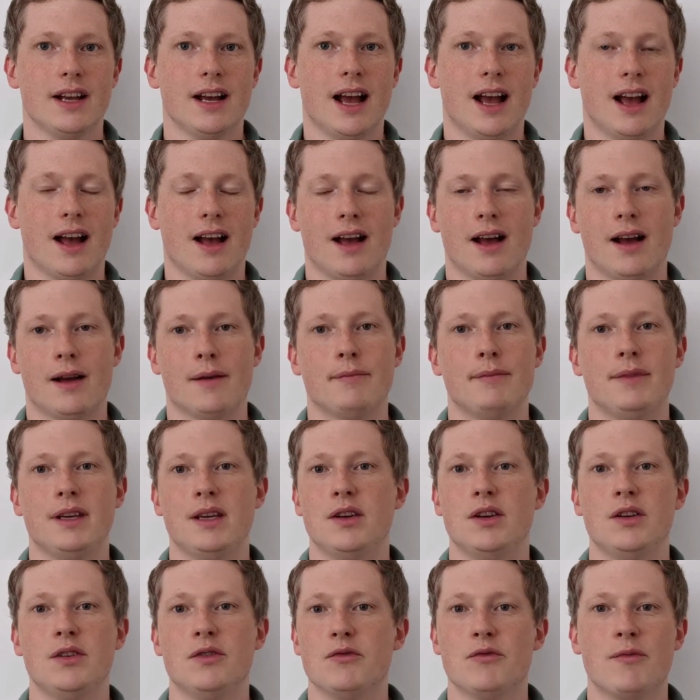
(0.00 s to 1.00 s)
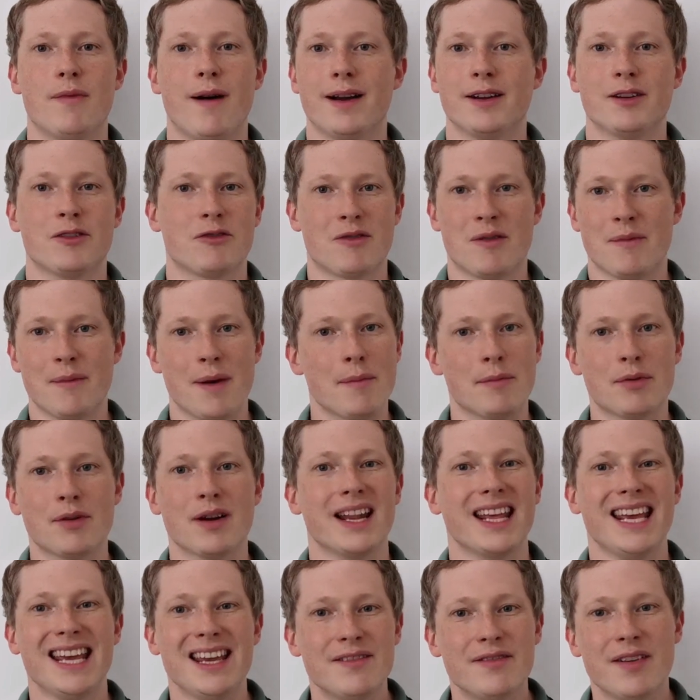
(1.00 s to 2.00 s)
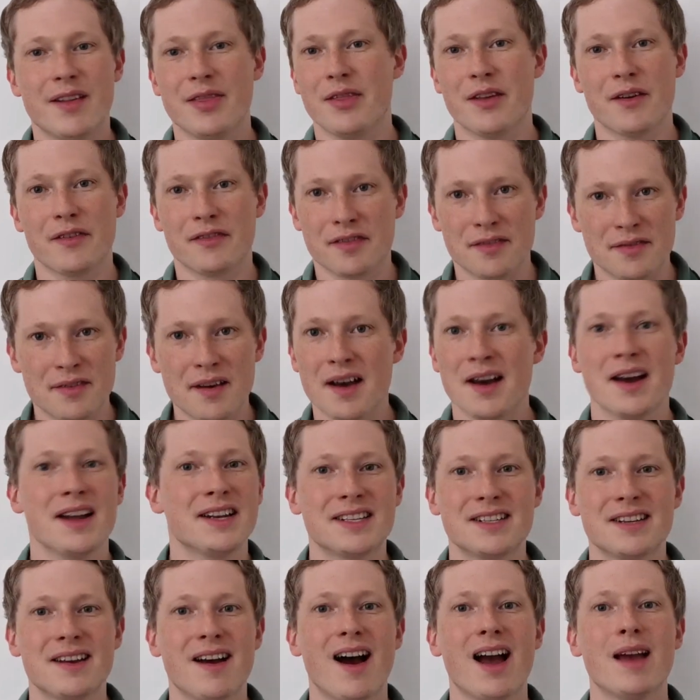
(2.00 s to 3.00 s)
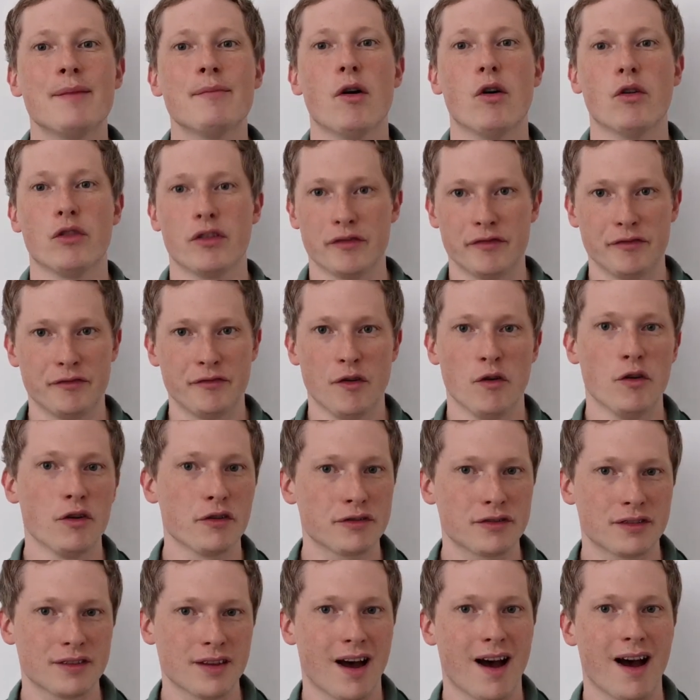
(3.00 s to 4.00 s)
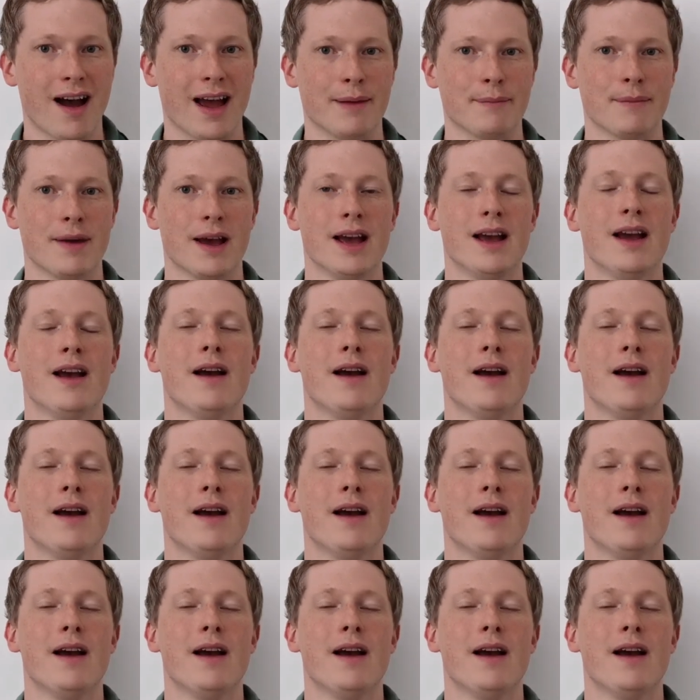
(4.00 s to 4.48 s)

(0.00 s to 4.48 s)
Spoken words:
You might not remember it even the third time or the fourth time,